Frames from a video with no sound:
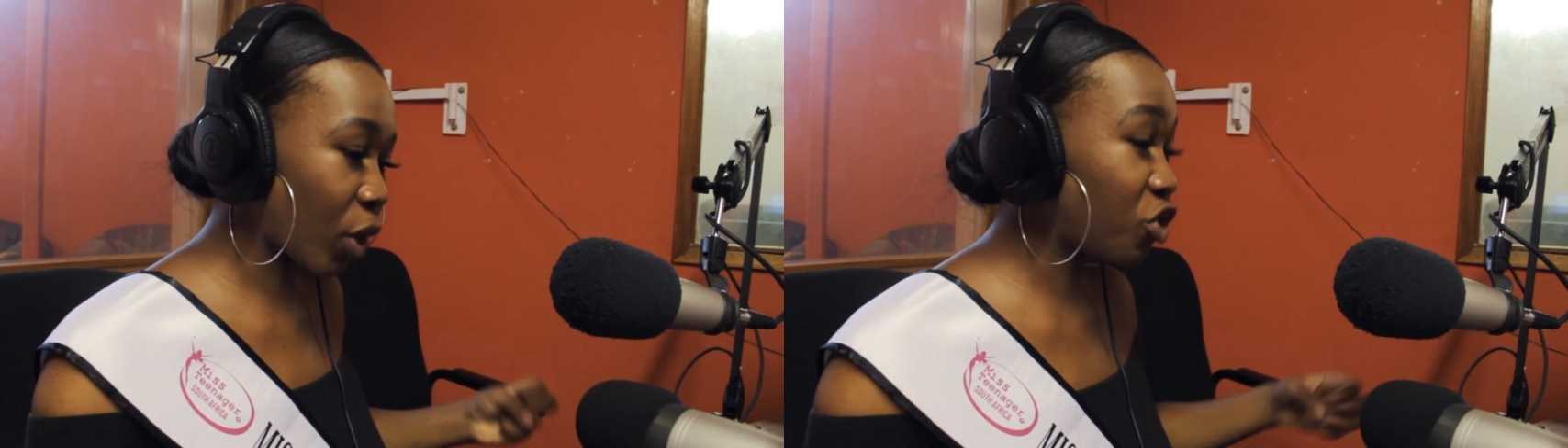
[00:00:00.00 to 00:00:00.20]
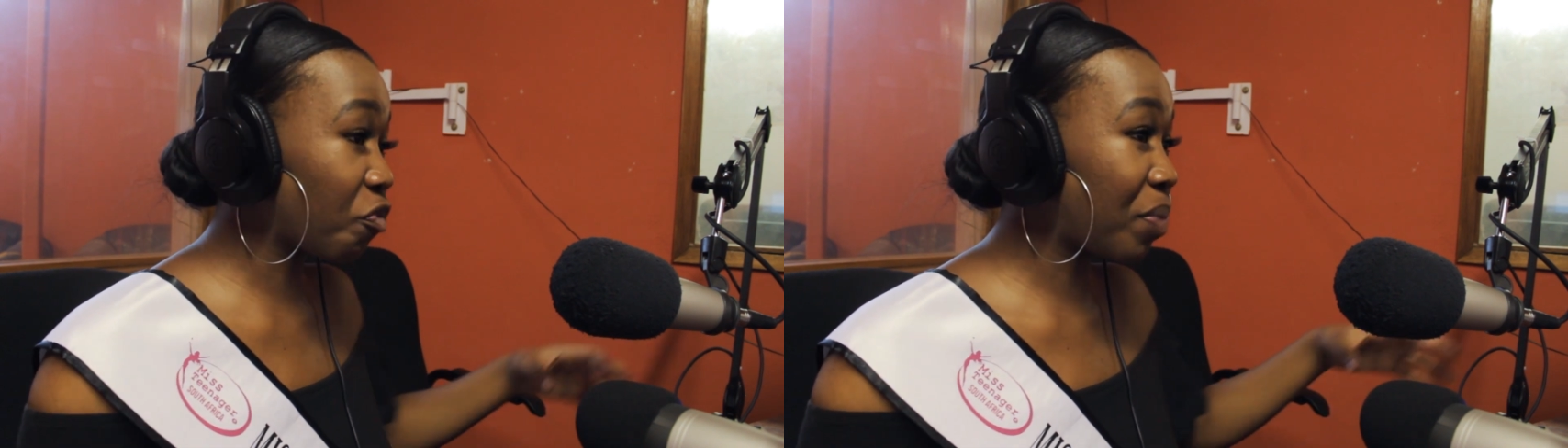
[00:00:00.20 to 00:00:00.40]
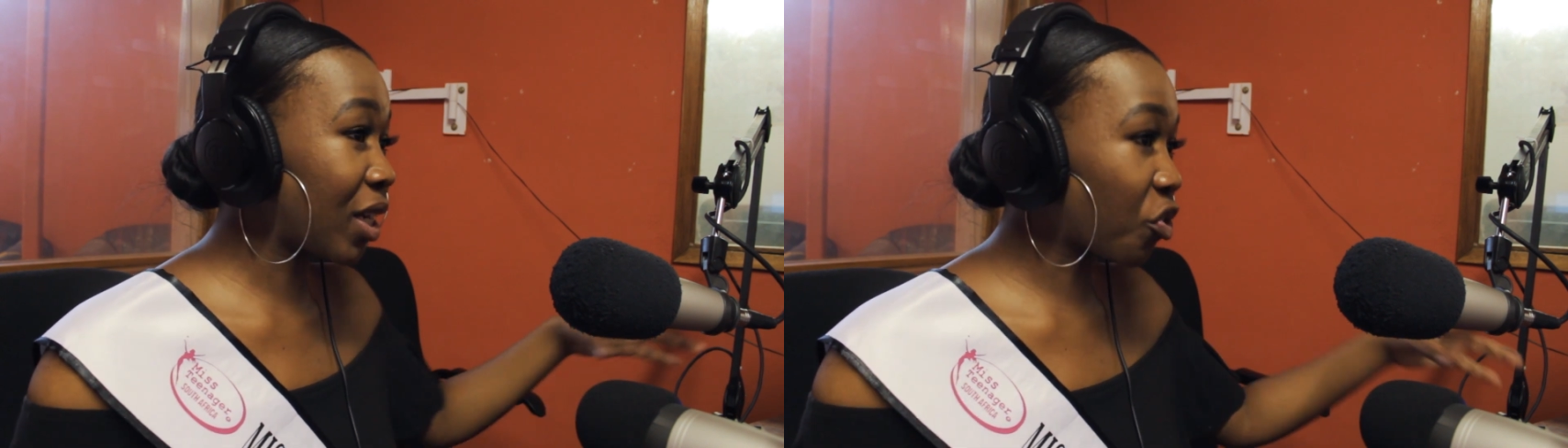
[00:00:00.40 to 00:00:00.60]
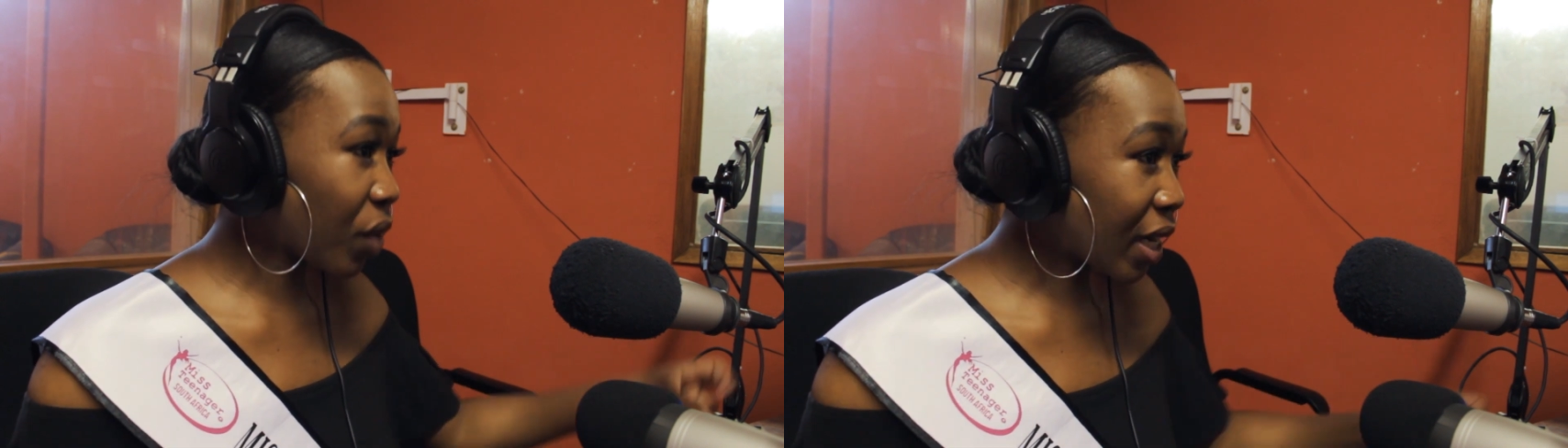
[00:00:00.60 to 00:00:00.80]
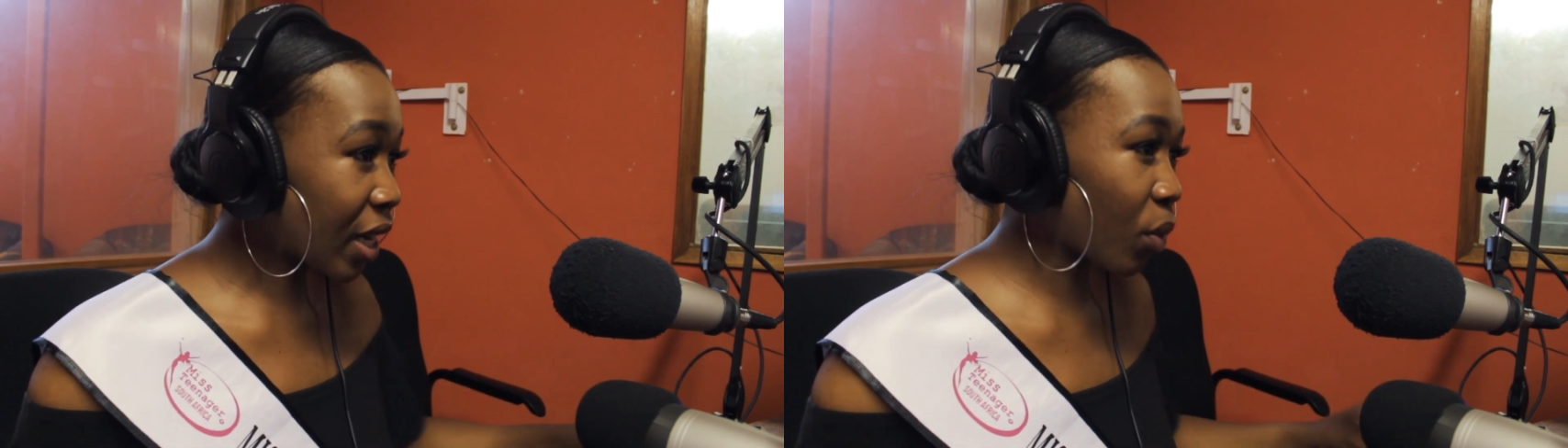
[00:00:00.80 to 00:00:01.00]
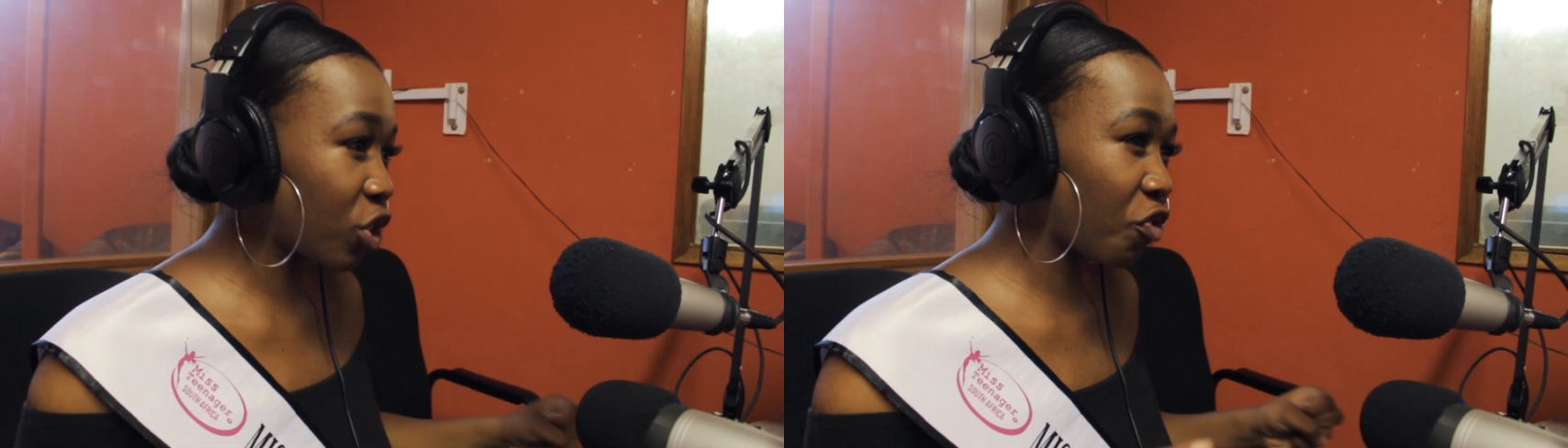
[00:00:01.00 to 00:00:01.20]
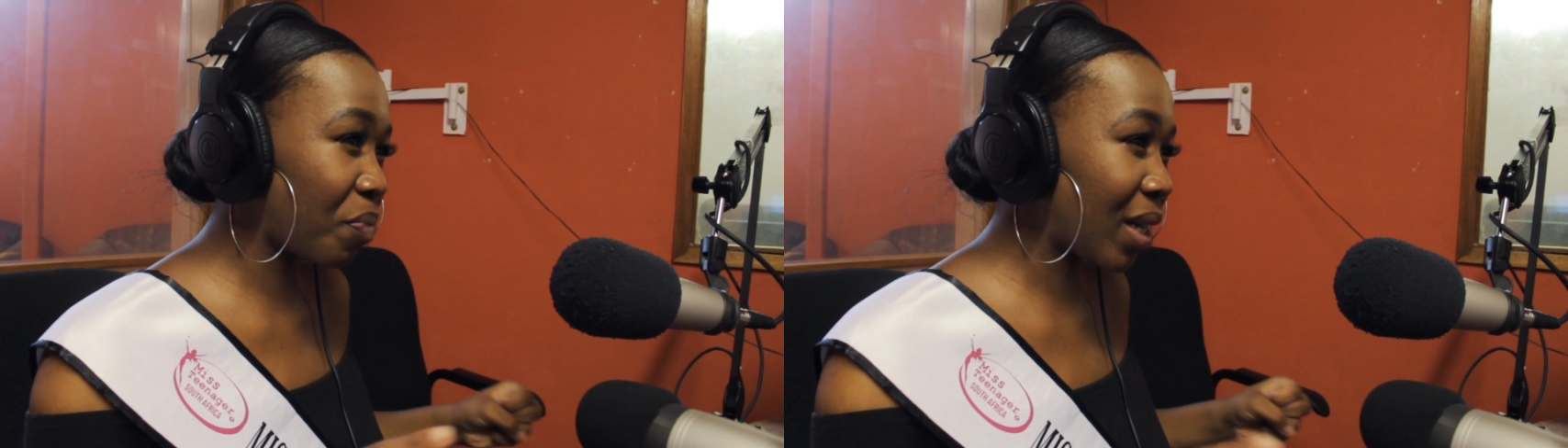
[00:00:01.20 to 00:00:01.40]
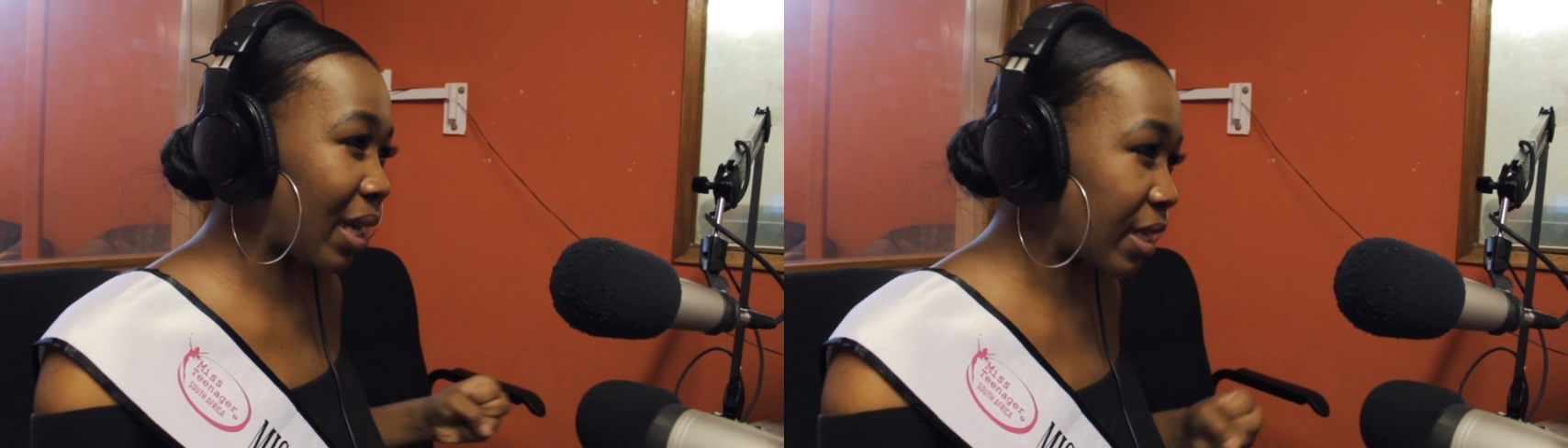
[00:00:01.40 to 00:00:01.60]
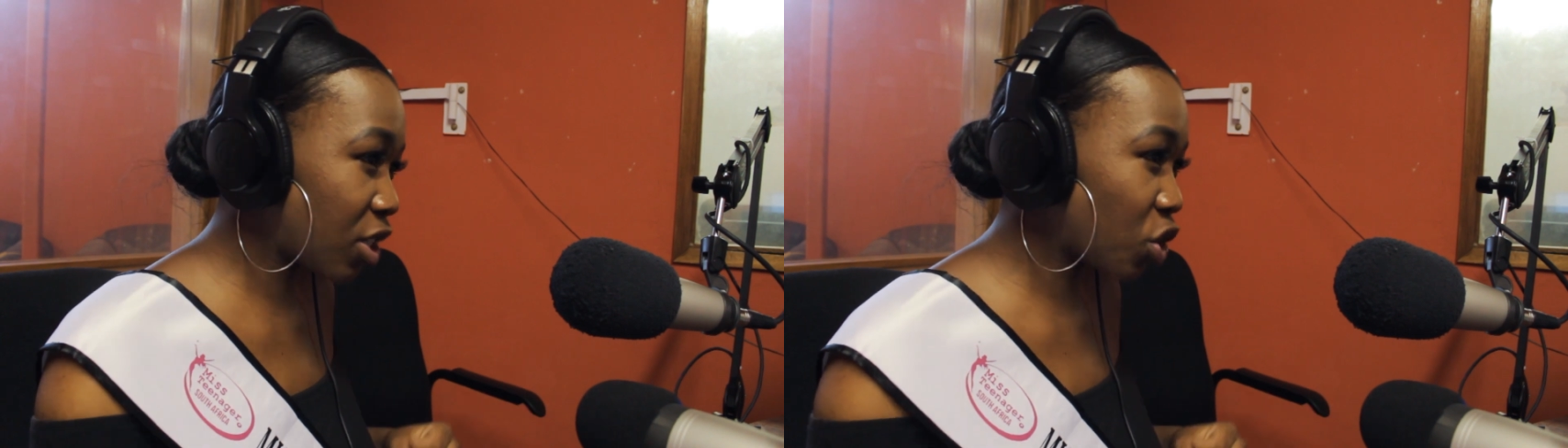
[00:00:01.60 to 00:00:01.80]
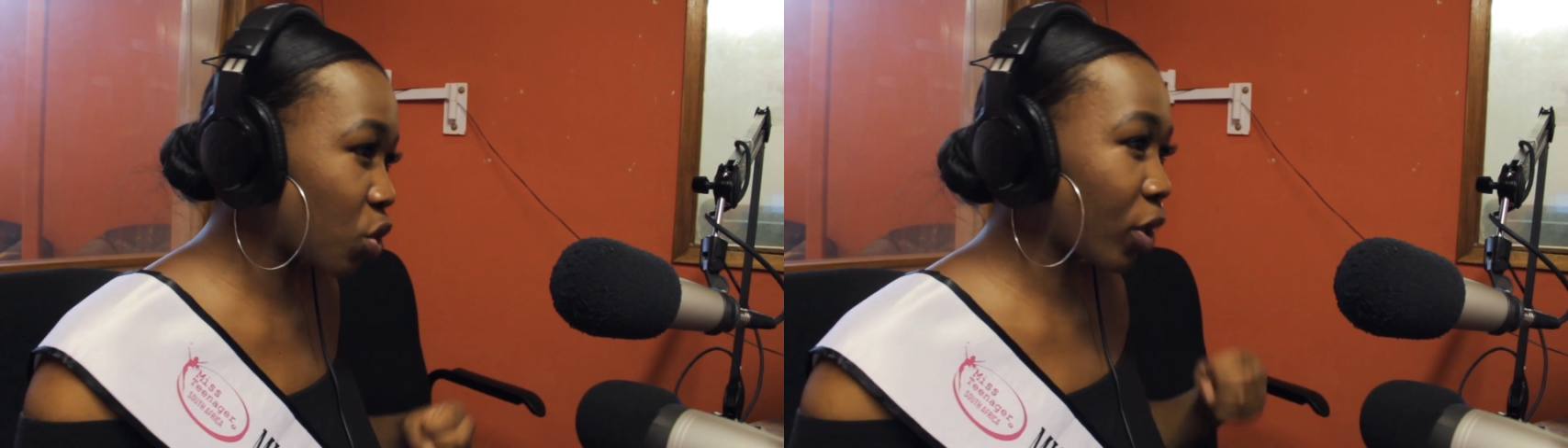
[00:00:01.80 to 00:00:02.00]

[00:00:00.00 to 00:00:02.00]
what you've been reading, what you've been listening to,